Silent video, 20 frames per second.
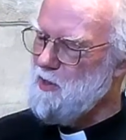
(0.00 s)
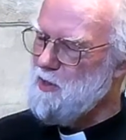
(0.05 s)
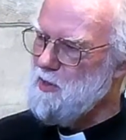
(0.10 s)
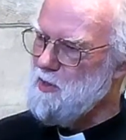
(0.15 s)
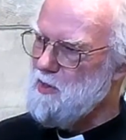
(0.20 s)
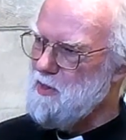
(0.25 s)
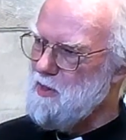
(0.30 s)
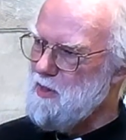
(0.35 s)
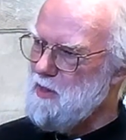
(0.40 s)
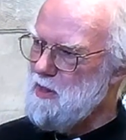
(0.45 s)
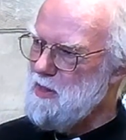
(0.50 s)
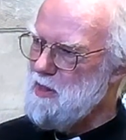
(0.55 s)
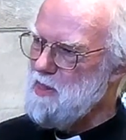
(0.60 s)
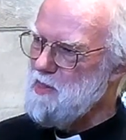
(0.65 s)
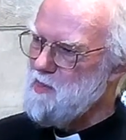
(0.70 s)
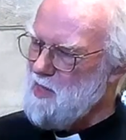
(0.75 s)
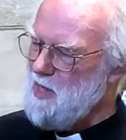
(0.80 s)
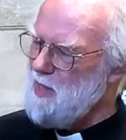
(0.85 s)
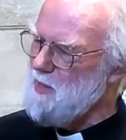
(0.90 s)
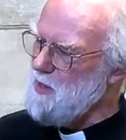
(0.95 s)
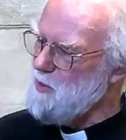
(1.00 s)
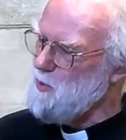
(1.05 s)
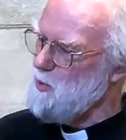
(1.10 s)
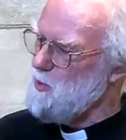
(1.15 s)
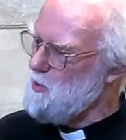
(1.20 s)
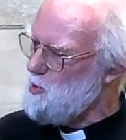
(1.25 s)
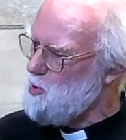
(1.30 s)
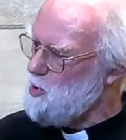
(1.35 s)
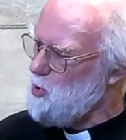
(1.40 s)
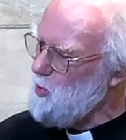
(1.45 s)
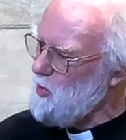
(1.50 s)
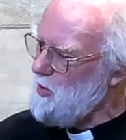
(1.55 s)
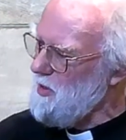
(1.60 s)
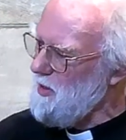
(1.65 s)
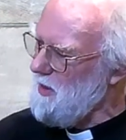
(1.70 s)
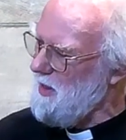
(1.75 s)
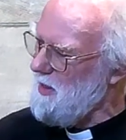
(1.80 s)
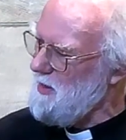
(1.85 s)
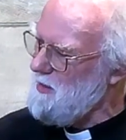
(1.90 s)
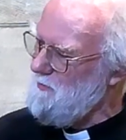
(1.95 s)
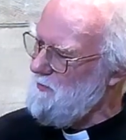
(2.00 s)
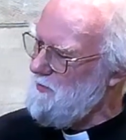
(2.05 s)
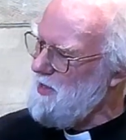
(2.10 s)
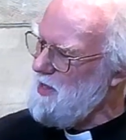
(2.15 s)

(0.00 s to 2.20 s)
going to say that or to talk to her,